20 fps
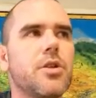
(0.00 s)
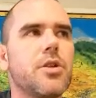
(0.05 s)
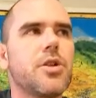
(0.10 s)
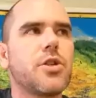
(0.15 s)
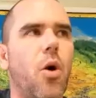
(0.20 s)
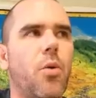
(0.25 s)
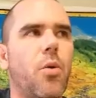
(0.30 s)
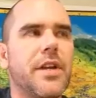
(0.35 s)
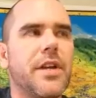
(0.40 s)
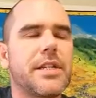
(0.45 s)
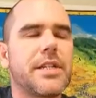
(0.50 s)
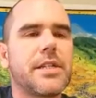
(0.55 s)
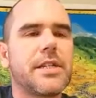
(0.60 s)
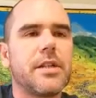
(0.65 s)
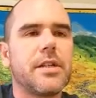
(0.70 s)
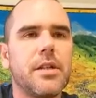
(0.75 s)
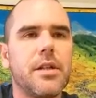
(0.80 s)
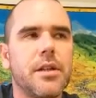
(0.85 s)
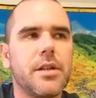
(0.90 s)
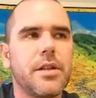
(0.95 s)
So
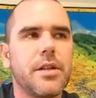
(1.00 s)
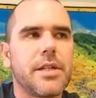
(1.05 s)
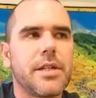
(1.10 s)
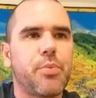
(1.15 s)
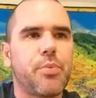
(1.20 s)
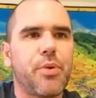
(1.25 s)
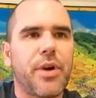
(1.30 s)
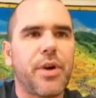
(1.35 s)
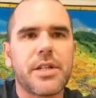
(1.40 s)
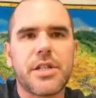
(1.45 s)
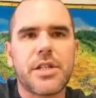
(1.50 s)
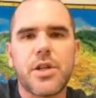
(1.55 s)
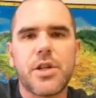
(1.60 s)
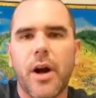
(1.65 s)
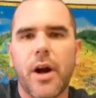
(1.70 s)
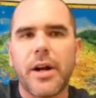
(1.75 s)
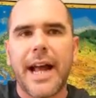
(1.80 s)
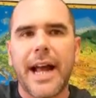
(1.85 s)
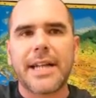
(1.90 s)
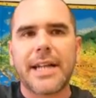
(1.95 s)
this brings us to
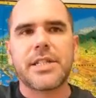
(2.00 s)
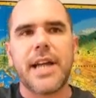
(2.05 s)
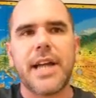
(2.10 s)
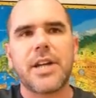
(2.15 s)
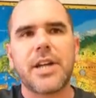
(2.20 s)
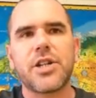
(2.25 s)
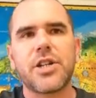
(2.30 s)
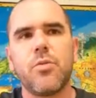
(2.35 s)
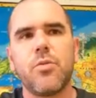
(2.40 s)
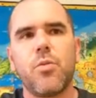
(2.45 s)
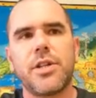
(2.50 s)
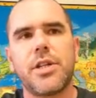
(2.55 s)
our next section,